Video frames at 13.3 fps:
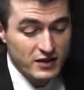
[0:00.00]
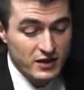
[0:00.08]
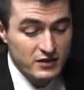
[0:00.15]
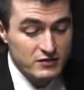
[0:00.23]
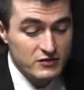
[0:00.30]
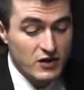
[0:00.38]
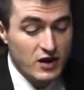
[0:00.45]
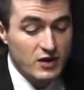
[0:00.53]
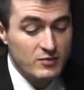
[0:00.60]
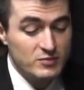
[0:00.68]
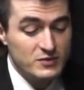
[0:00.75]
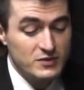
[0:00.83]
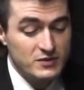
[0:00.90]
and
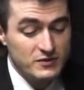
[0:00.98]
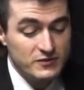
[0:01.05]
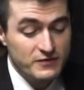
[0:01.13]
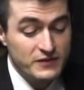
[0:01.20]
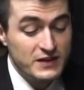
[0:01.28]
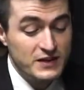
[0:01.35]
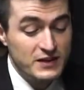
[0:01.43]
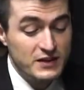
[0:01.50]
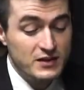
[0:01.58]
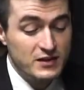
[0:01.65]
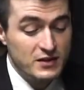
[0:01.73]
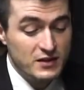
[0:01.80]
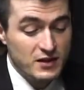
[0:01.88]
drops
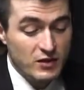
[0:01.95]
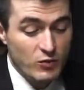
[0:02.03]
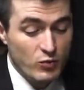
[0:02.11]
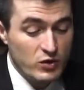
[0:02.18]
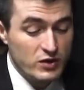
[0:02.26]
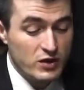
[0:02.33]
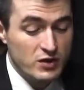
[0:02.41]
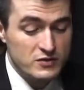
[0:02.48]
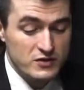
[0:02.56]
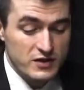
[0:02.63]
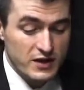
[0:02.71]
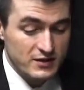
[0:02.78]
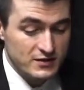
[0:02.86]
fee
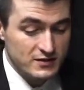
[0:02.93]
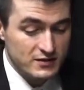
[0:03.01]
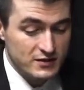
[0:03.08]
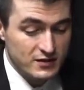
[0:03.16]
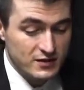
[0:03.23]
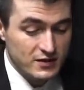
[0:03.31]
100x.